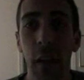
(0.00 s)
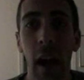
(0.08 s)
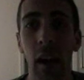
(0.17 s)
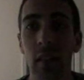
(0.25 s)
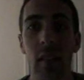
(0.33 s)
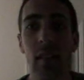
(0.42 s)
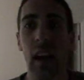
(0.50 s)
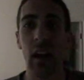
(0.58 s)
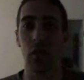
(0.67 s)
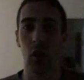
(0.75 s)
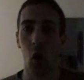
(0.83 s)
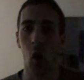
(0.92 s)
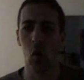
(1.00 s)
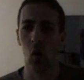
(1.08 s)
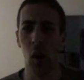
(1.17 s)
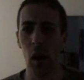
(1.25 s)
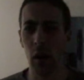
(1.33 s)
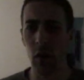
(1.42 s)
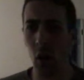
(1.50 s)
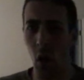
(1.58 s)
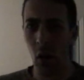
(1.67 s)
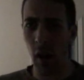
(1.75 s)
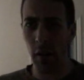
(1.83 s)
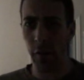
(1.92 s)
fast. This guy's like, oh, go
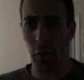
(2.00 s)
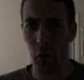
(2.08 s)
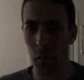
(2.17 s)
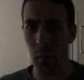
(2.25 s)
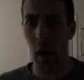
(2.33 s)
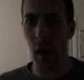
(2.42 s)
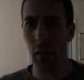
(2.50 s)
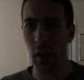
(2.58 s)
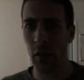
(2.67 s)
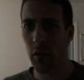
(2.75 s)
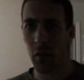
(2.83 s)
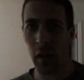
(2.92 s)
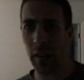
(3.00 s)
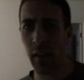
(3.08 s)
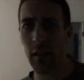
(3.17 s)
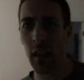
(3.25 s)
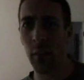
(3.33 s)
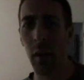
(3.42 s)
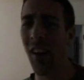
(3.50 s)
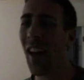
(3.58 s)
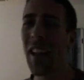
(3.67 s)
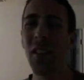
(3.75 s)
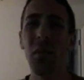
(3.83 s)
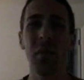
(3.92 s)
all out the first mile, then slow down the second mile.
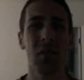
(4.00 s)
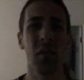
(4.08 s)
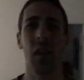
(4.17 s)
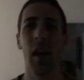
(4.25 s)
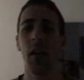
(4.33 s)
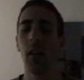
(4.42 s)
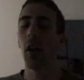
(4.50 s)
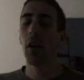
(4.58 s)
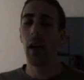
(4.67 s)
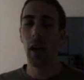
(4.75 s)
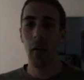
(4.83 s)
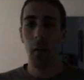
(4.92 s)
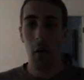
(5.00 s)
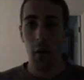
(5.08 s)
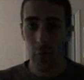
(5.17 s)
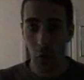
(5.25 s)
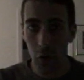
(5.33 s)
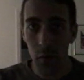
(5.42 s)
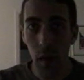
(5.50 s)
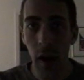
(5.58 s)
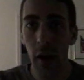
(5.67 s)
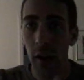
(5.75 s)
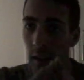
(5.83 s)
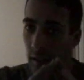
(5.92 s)
Don't slow down. Okay, first
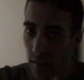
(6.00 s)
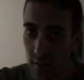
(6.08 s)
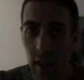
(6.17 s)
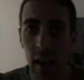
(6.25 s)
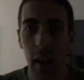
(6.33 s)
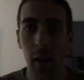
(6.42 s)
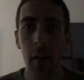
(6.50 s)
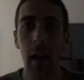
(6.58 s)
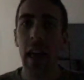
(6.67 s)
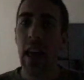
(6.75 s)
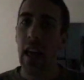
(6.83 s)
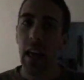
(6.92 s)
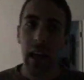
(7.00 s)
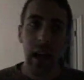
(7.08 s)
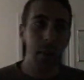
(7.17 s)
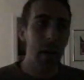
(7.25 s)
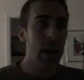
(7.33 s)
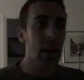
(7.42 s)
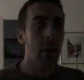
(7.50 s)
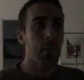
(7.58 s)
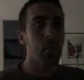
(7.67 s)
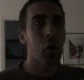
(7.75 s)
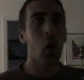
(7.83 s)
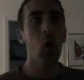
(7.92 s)
mile, steady.
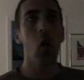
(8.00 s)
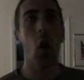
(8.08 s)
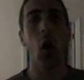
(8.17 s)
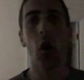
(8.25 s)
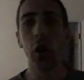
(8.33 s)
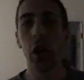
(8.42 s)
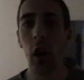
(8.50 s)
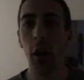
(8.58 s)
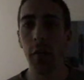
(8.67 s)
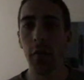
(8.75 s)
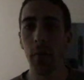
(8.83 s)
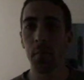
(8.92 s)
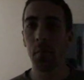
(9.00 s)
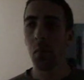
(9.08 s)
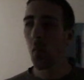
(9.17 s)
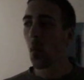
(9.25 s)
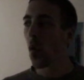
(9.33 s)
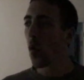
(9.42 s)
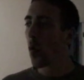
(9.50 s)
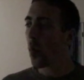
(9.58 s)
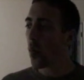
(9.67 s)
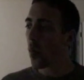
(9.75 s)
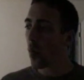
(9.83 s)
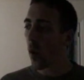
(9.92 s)
Go hard enough
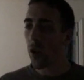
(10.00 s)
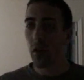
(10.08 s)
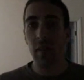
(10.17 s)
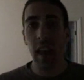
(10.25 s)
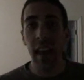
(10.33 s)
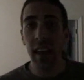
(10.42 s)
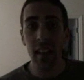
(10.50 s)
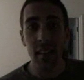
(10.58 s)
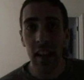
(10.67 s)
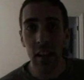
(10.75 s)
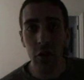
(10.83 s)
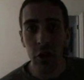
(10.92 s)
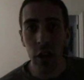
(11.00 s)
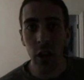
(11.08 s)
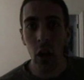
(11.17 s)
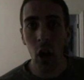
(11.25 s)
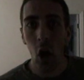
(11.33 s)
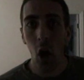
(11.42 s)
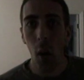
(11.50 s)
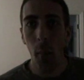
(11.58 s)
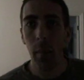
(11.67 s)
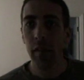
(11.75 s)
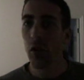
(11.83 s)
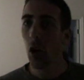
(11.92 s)
where you stay in contention
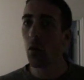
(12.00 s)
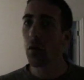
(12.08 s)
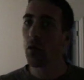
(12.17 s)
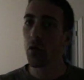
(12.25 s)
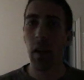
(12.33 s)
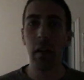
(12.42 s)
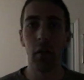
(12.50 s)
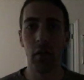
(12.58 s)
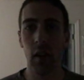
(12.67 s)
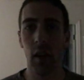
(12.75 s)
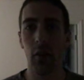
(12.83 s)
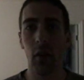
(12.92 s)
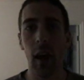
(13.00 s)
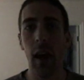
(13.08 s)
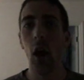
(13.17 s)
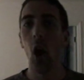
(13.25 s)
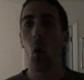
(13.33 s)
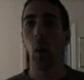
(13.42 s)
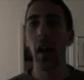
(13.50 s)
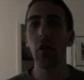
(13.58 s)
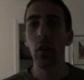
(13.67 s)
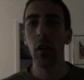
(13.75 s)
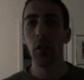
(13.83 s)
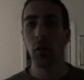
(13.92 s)
But don't strain yourself, okay? What
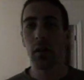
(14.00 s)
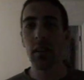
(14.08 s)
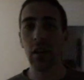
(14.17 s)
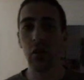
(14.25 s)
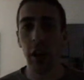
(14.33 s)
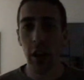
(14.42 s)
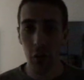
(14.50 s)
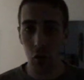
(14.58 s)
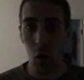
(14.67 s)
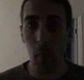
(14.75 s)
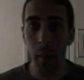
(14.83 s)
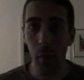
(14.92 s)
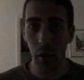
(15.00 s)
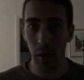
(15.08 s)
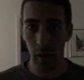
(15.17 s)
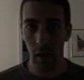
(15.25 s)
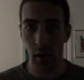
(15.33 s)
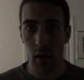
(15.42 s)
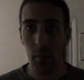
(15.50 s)
I try to do is I try to control my breathing.